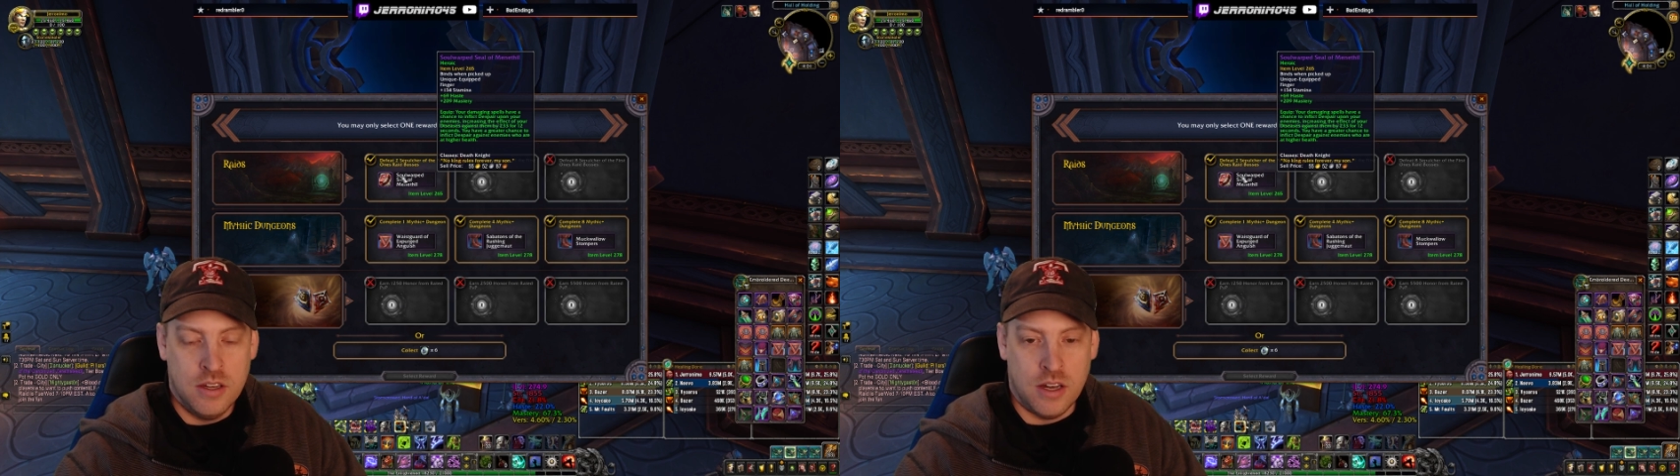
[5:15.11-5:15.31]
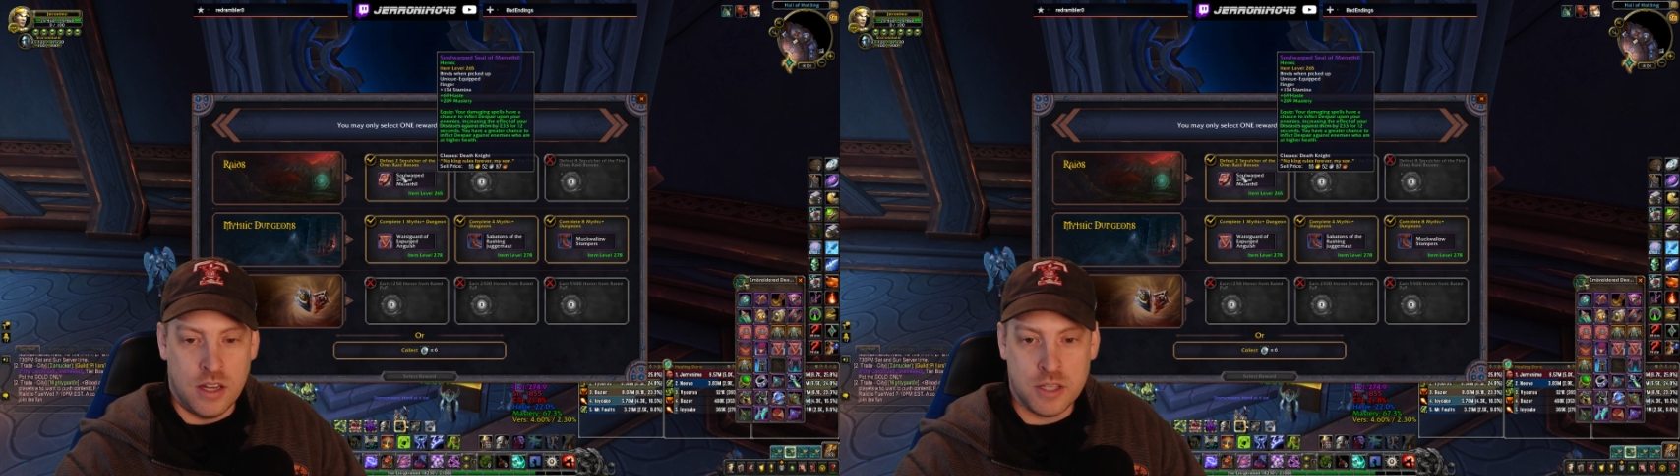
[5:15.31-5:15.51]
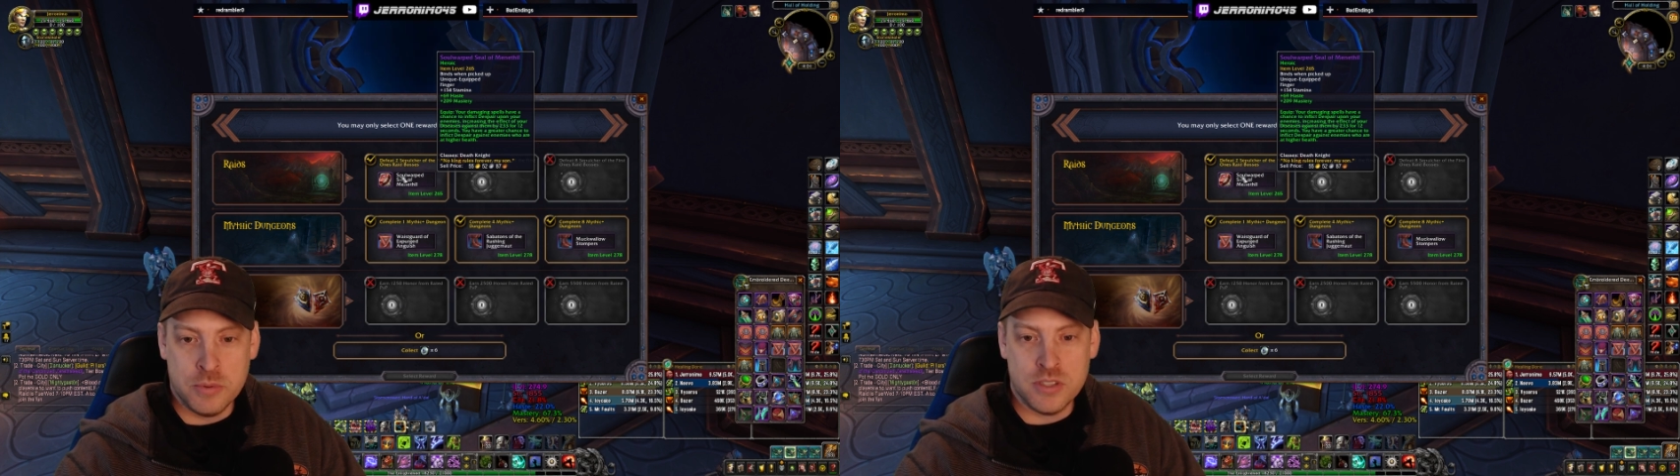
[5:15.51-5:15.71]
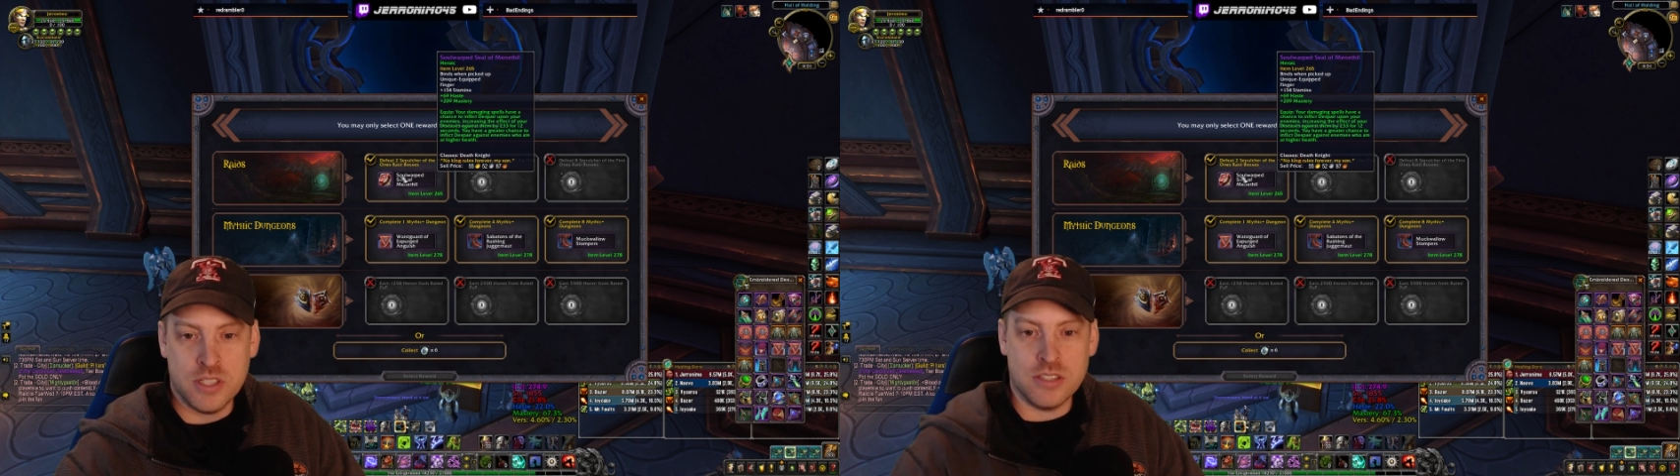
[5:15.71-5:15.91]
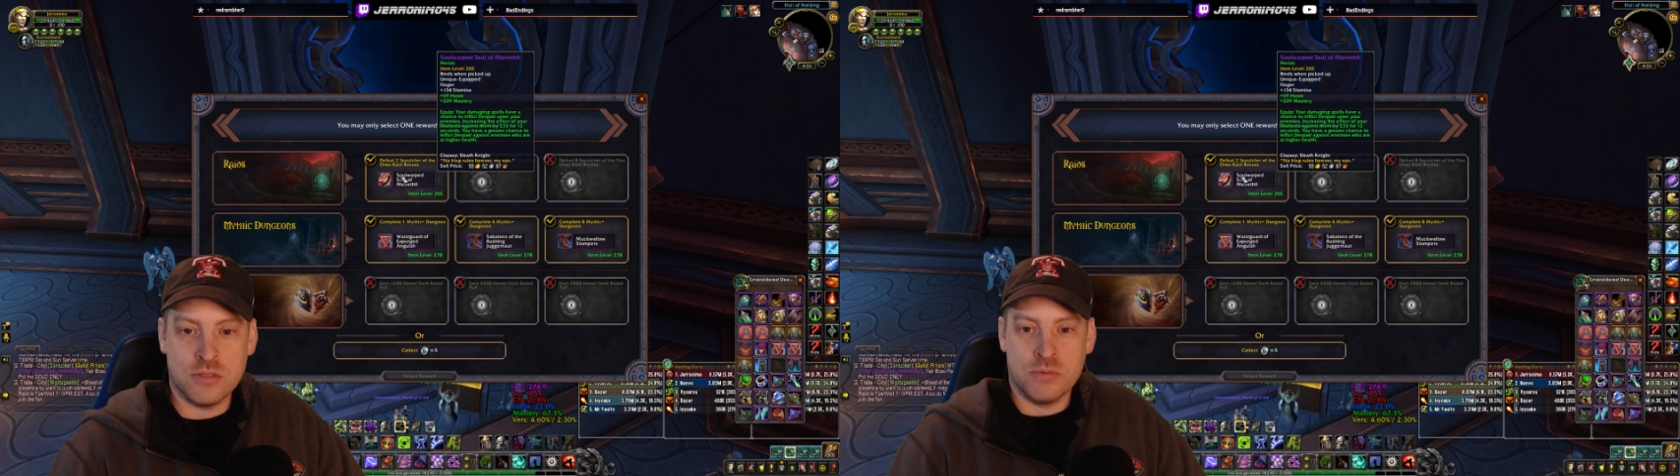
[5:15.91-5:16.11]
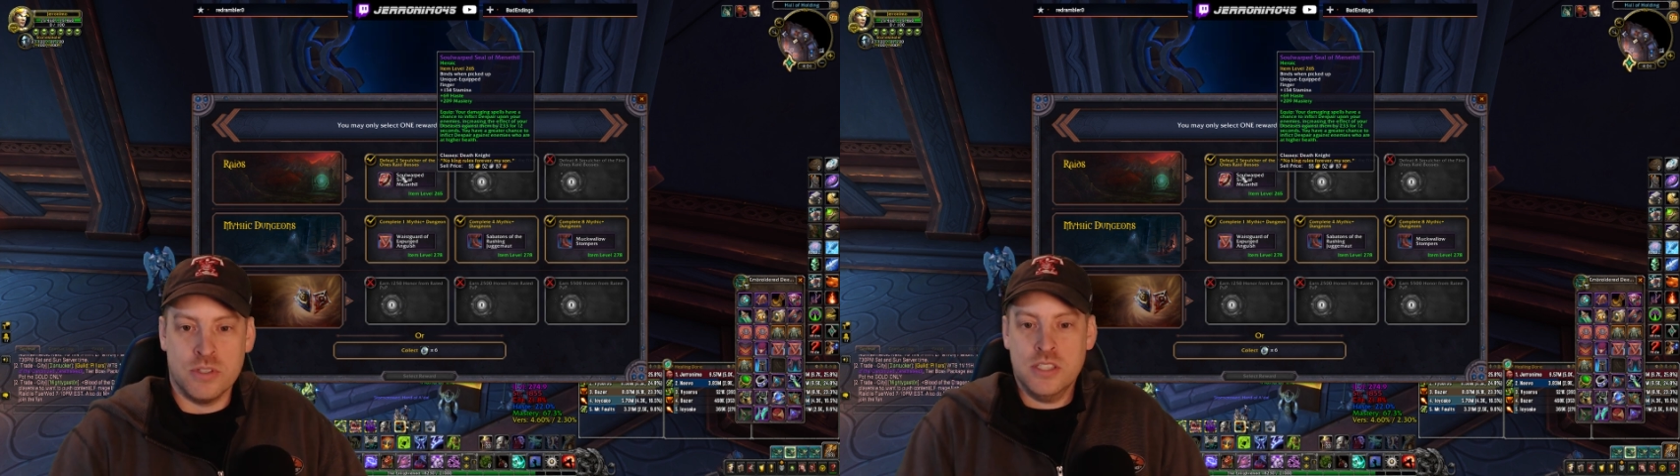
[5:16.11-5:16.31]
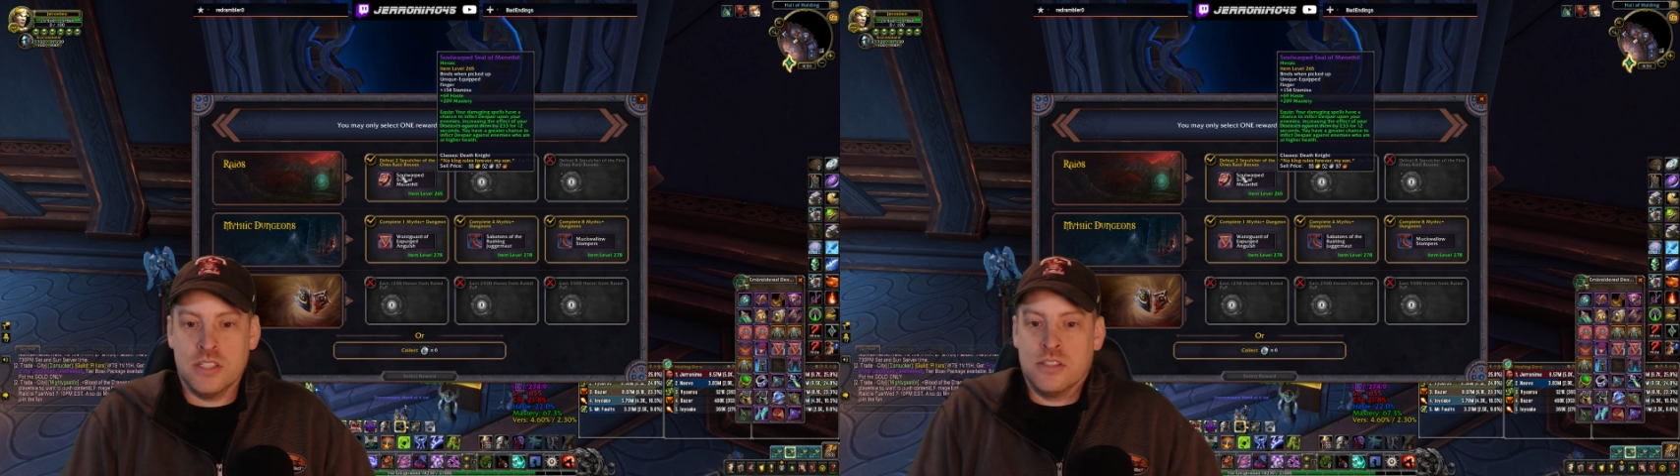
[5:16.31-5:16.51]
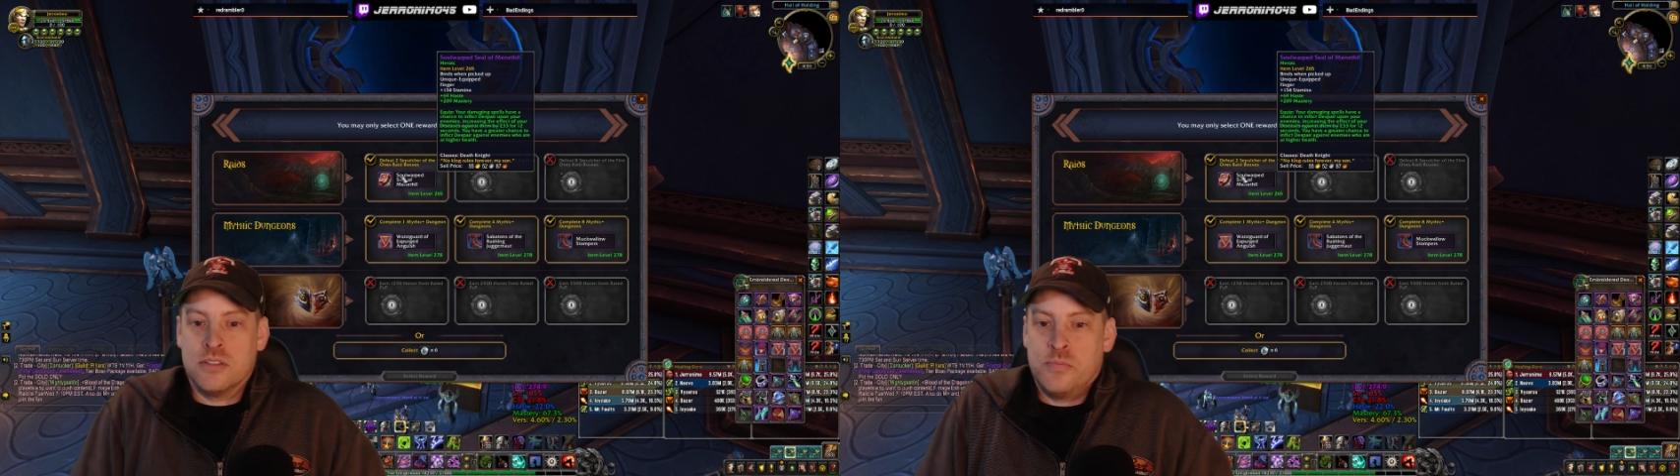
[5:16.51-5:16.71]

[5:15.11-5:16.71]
I think I'm going to take this ring.